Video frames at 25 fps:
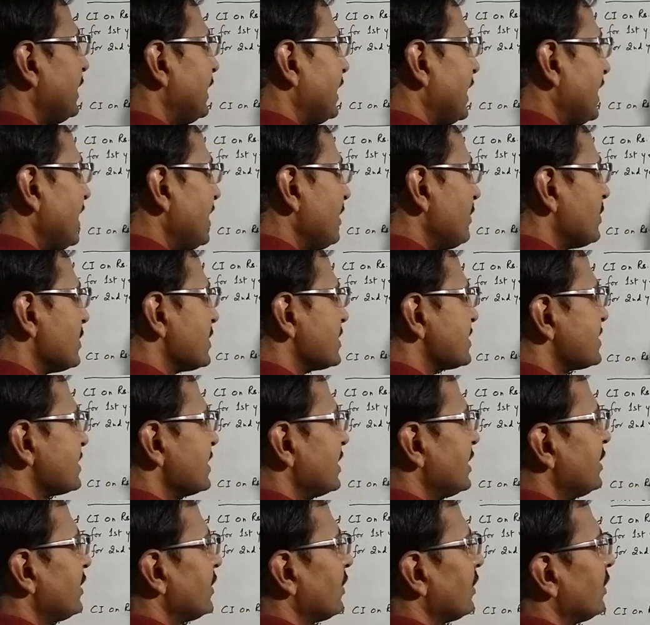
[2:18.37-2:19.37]

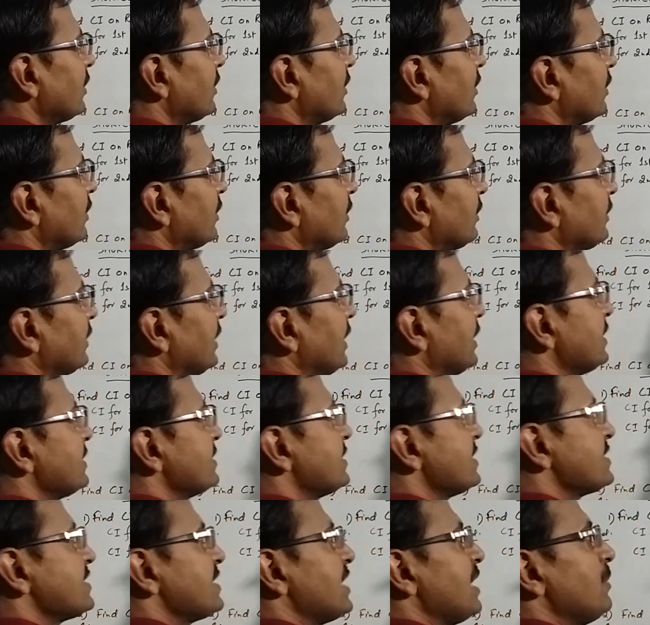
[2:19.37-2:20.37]
10%, that
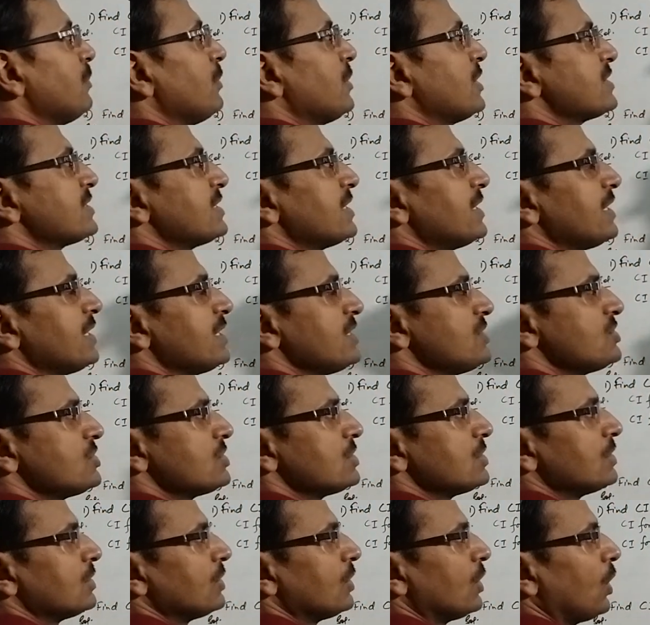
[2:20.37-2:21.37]
is the same
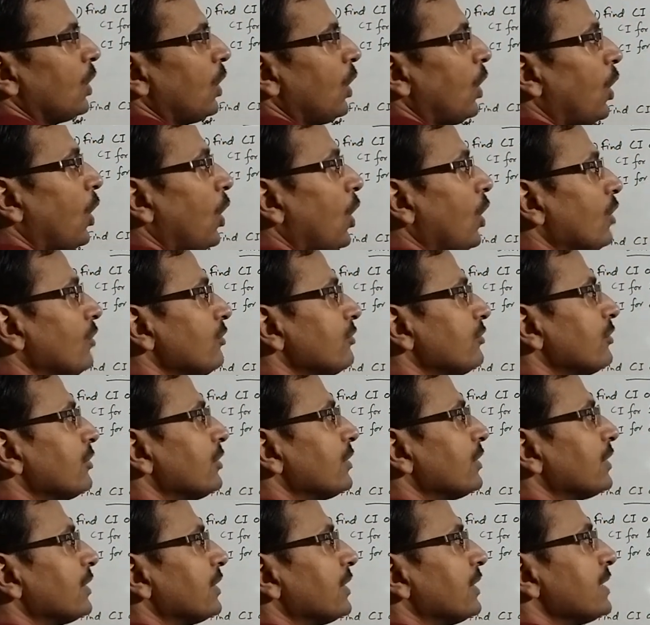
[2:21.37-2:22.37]
percentage of
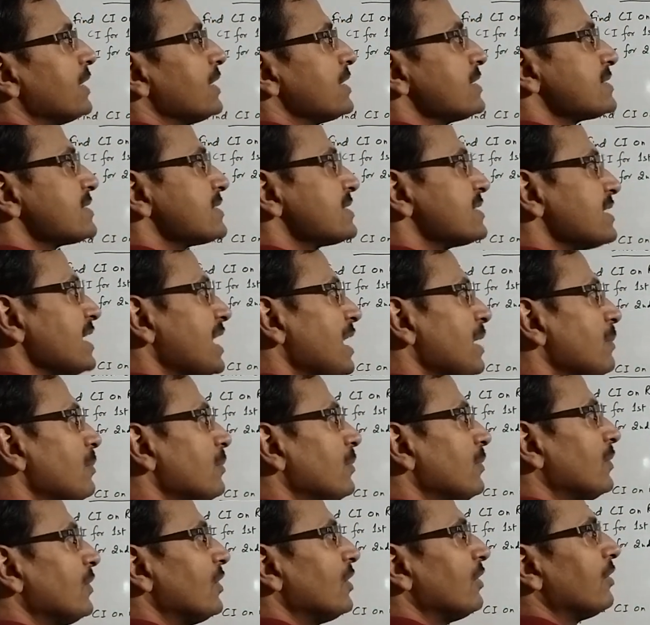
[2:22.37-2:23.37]
the
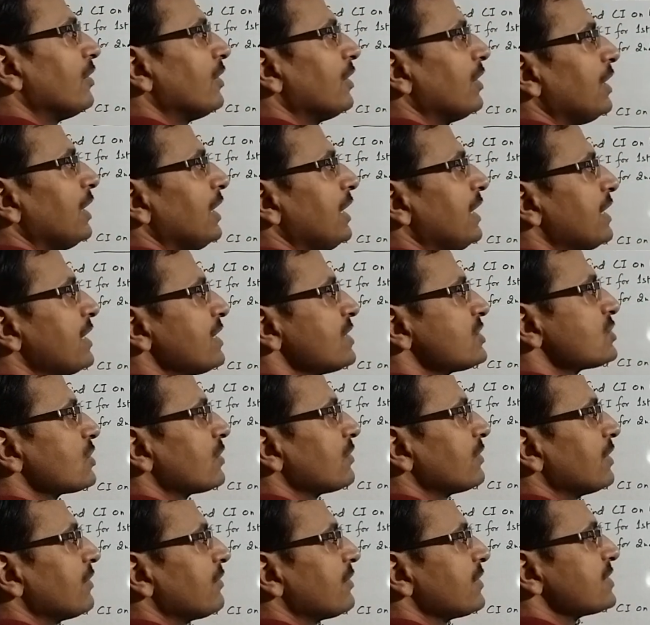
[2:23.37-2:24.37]
same interest
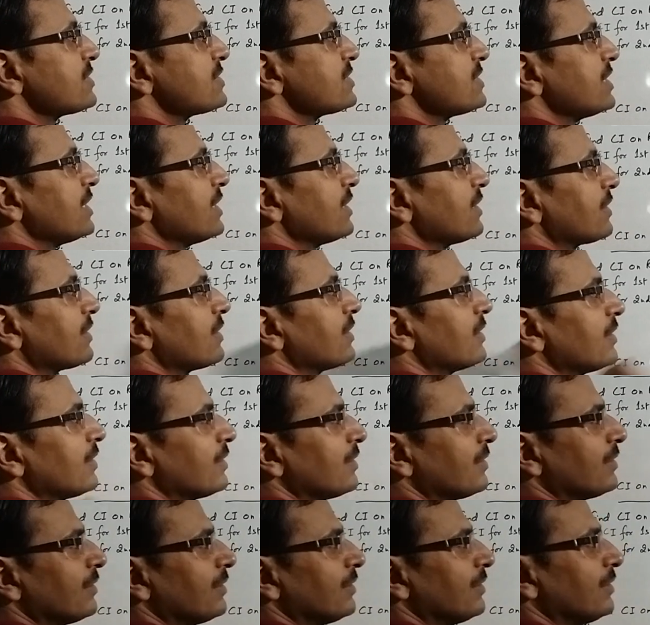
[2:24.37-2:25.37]
of the first year.
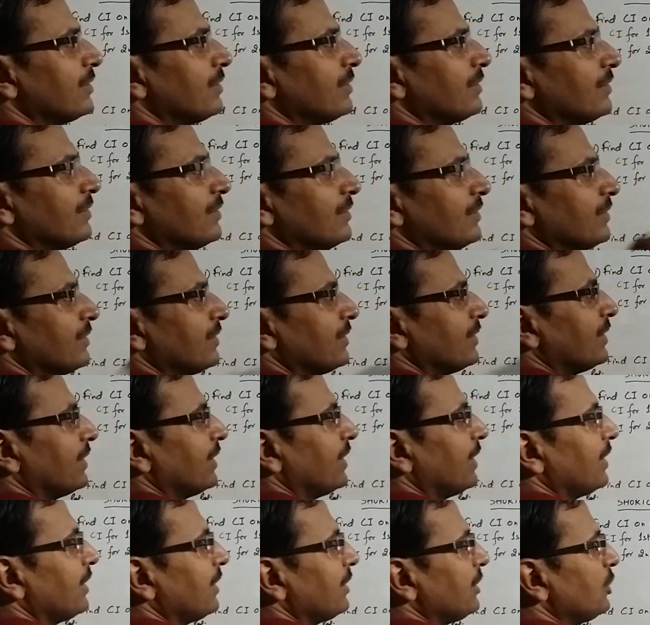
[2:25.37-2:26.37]

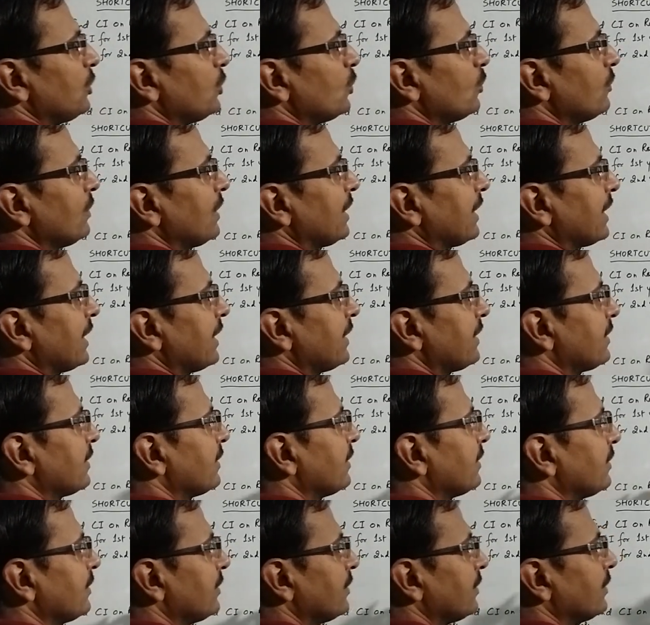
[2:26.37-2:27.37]
You will
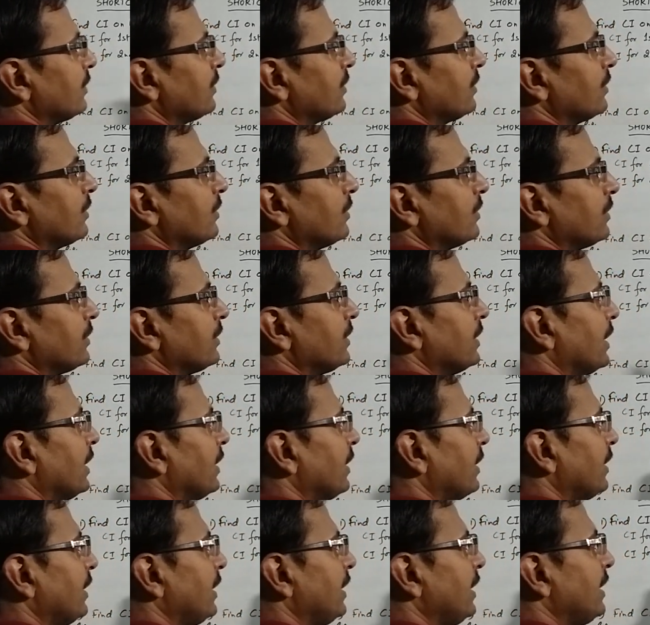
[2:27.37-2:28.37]
get
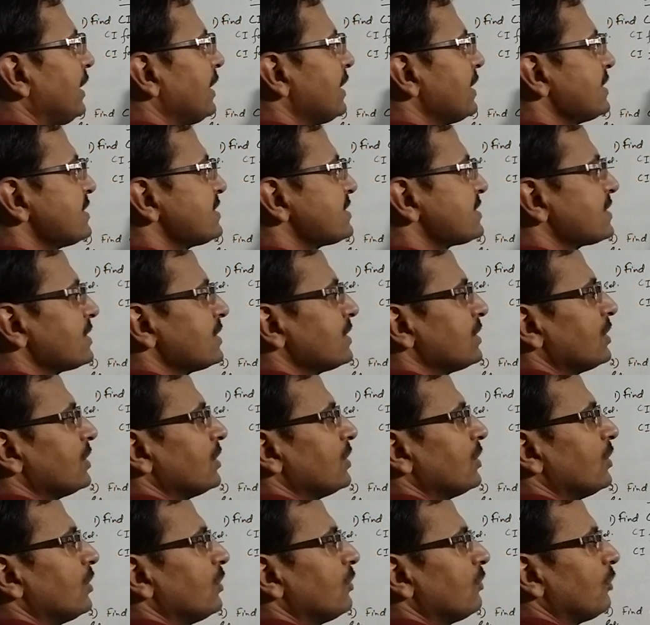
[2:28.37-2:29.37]
the interest
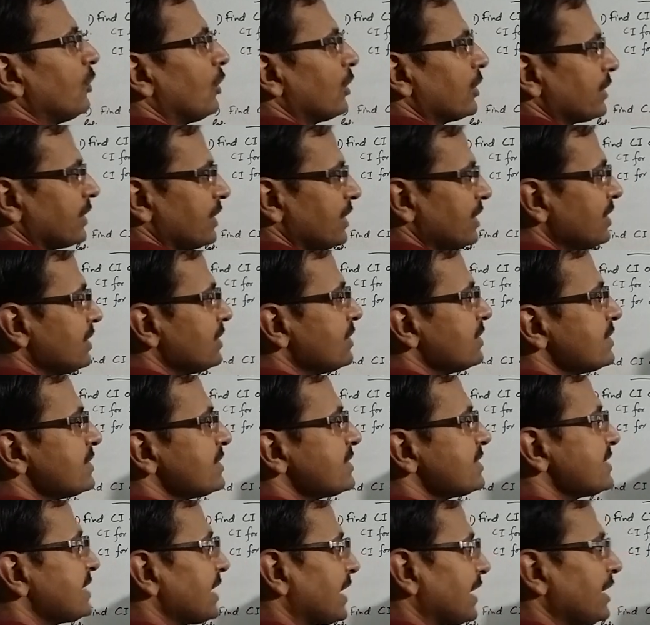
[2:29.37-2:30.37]
for the
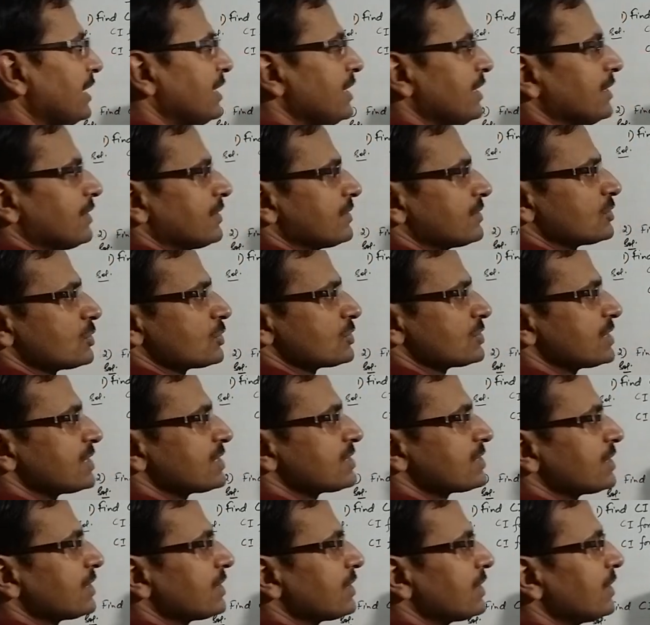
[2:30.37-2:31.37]
second year. So
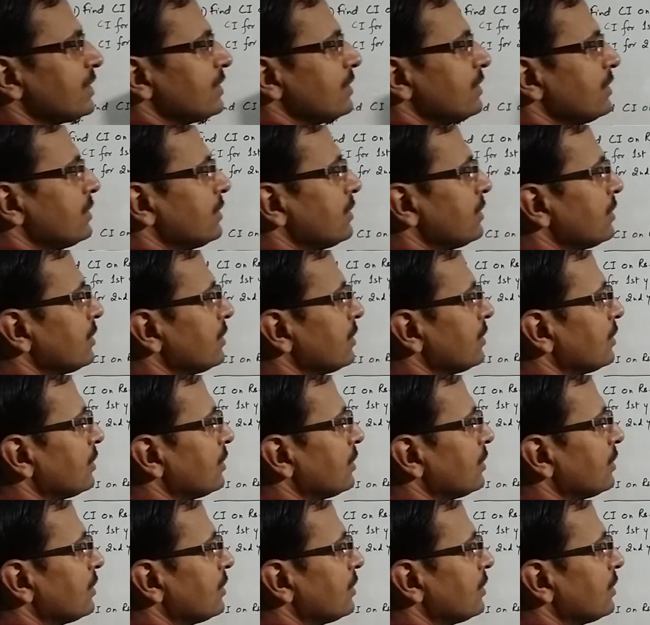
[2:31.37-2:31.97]
600